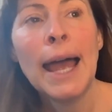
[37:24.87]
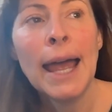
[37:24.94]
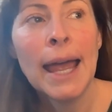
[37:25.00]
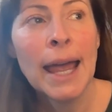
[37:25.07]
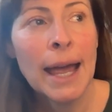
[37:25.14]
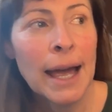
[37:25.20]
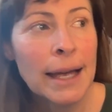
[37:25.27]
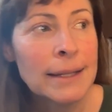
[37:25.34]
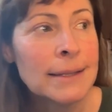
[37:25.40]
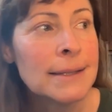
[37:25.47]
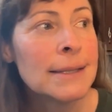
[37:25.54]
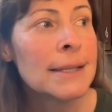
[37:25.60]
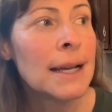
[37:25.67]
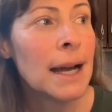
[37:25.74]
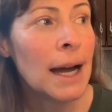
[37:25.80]
And
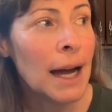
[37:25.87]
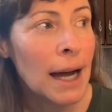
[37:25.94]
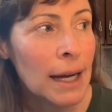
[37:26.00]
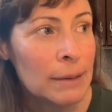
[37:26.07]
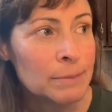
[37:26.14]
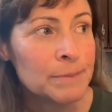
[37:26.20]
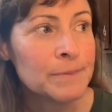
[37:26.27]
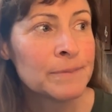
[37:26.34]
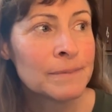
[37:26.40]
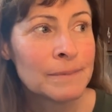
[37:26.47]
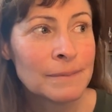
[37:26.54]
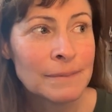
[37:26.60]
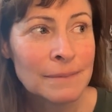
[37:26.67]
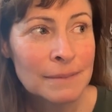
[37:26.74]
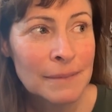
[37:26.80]

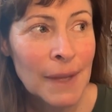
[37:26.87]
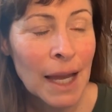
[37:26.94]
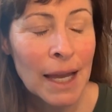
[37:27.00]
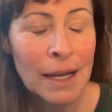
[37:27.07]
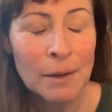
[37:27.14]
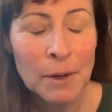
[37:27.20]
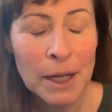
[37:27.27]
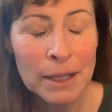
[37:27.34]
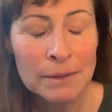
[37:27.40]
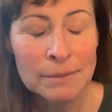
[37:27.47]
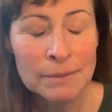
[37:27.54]
anyway,